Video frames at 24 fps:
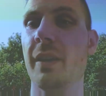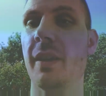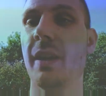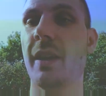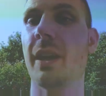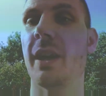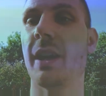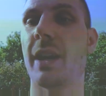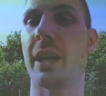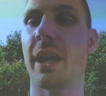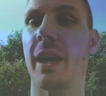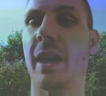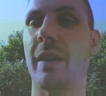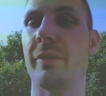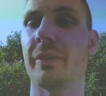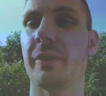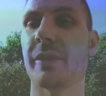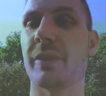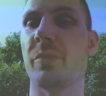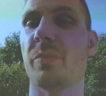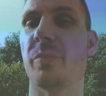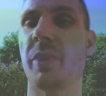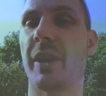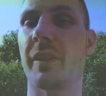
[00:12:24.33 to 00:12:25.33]
and having to
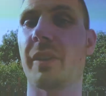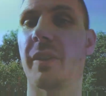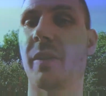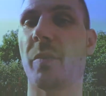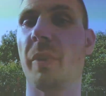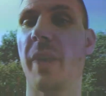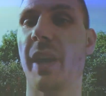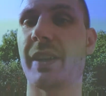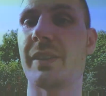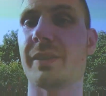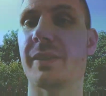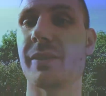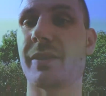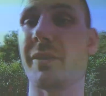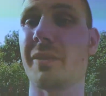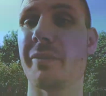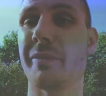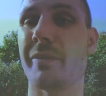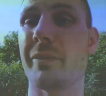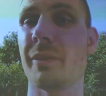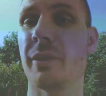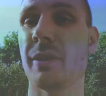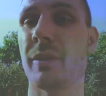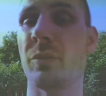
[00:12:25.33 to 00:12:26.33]
pick the best of
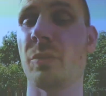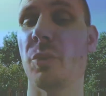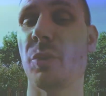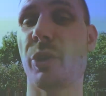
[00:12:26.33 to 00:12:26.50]
what